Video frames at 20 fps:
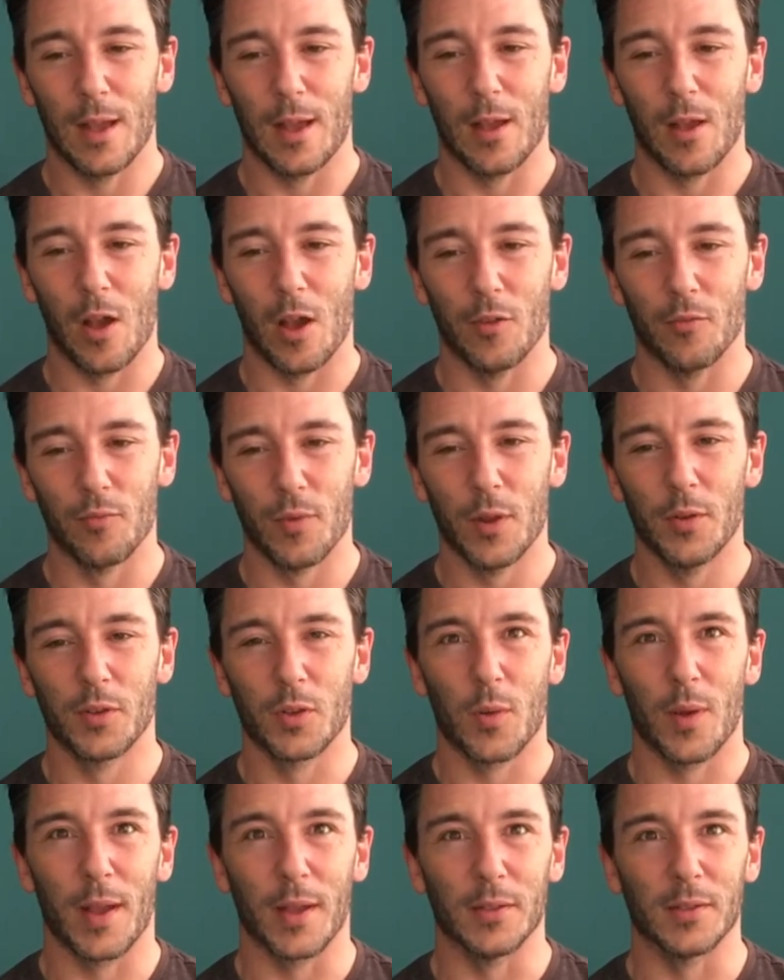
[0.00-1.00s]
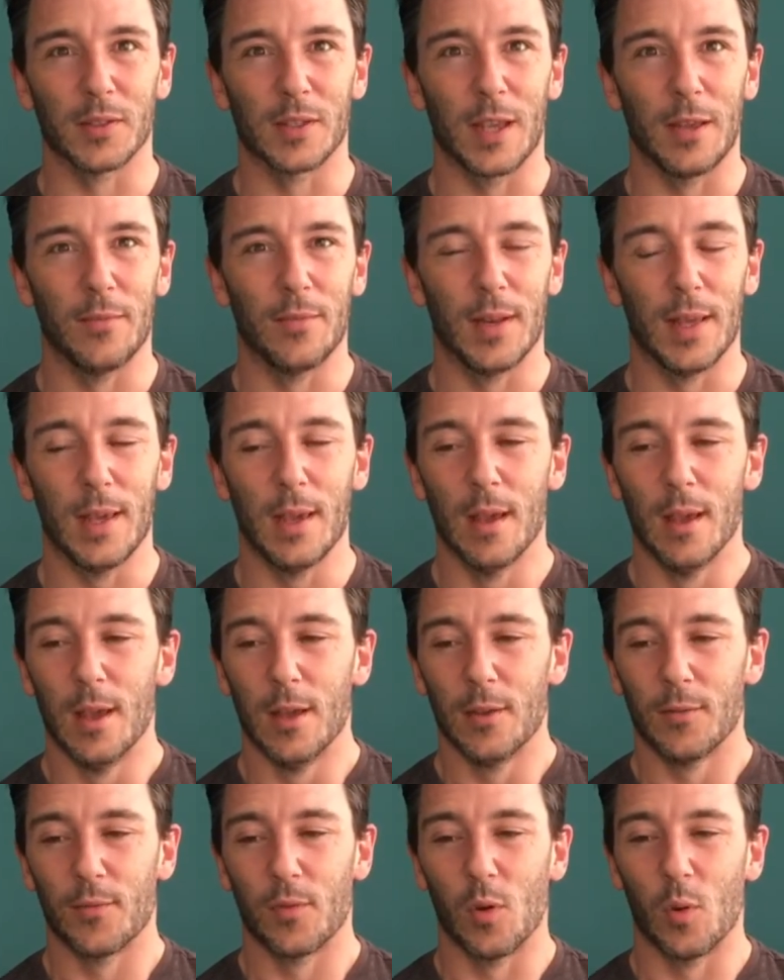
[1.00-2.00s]
I rode quite unsafely
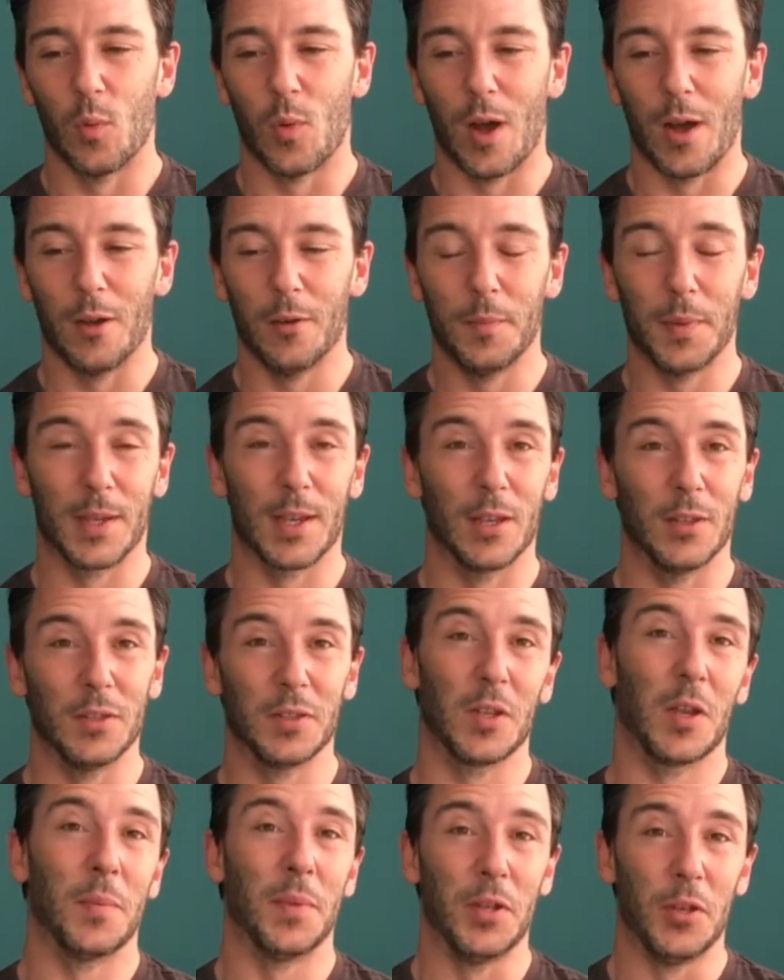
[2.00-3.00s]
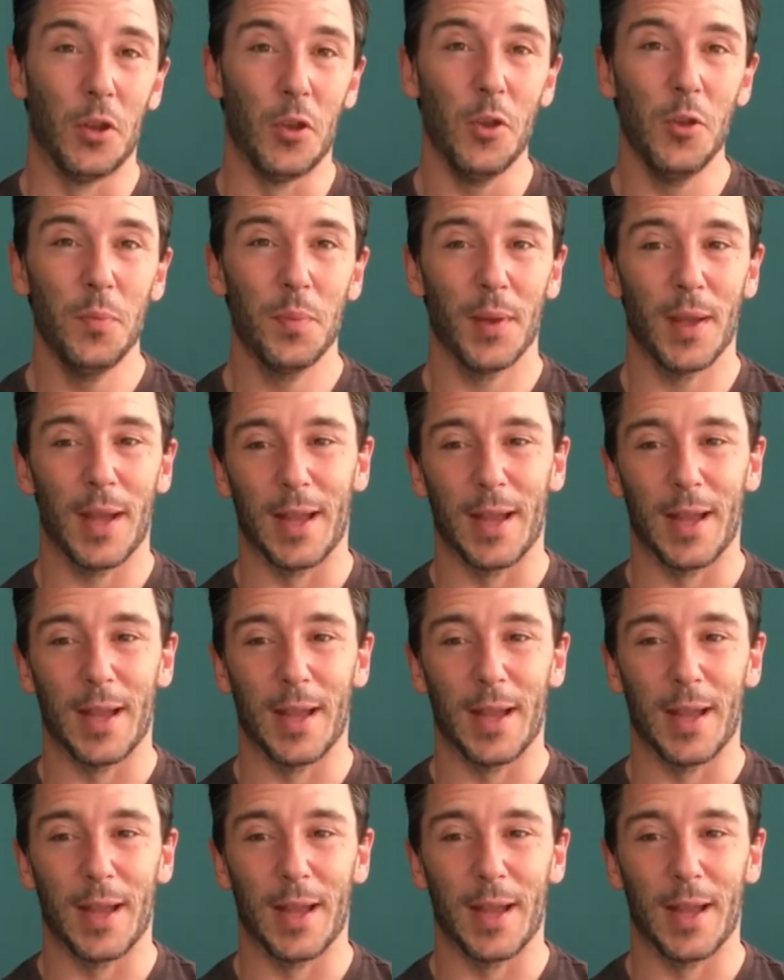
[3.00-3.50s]
for a while because I'm a noob,